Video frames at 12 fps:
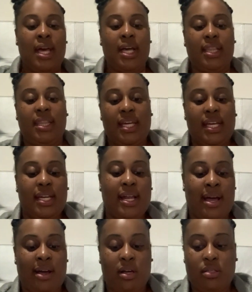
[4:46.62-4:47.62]
Then
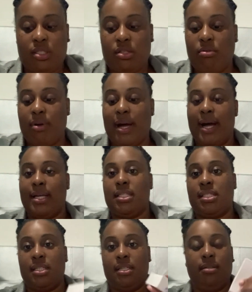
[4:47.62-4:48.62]
I also got
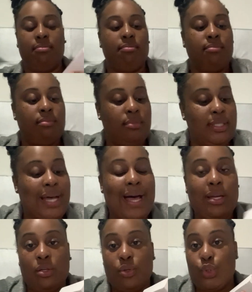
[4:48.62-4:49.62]
some
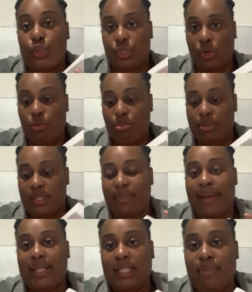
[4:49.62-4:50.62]
Dial soap, some
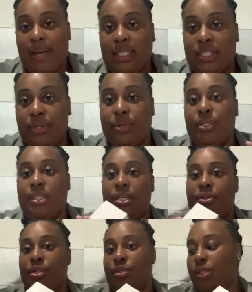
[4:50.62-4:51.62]

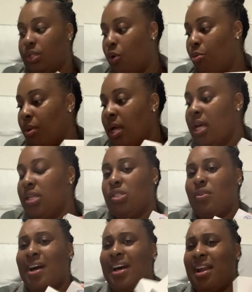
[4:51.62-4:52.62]
antibacterial soap.
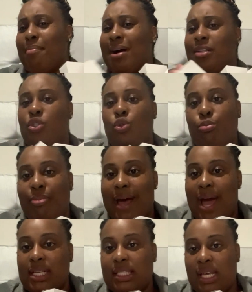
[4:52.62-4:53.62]
So I got about 2
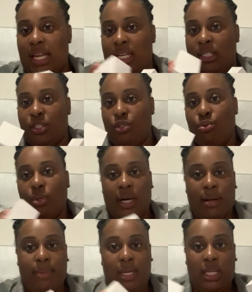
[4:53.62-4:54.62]
packs, and 2
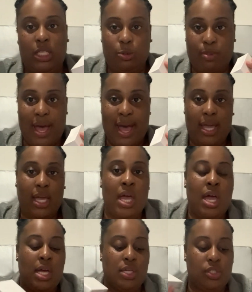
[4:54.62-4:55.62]
come in each pack.
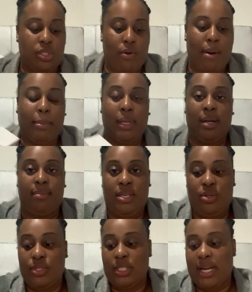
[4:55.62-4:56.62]
So I'm gonna be
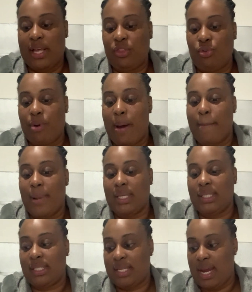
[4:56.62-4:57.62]
using that throughout my
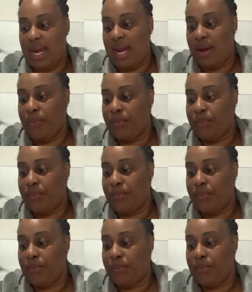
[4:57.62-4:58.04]
stay.